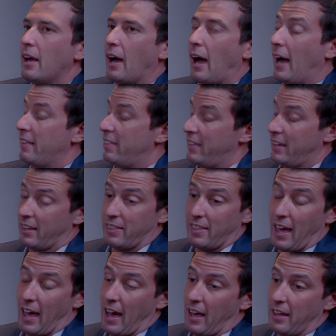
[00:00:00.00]
I think
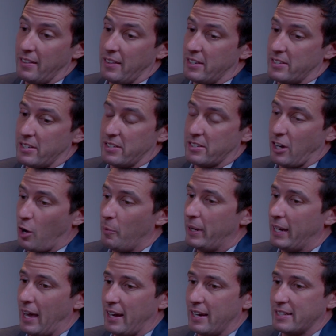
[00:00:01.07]
that this is
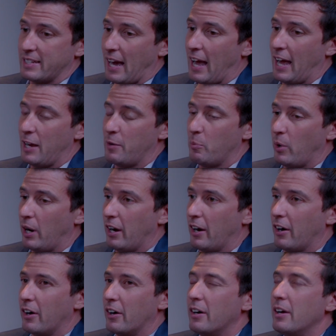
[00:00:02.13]
coming at a time
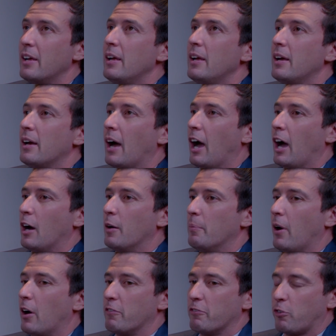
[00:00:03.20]
where, um,
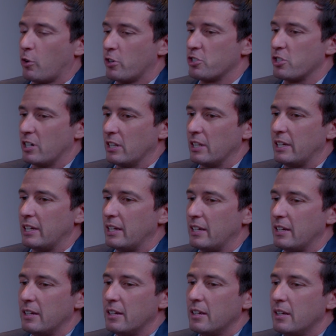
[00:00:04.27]

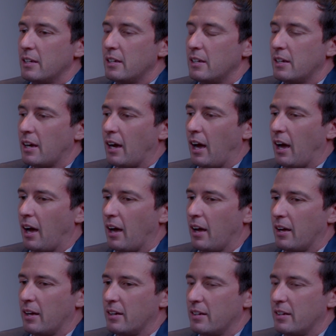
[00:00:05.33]
unfortunately, uh,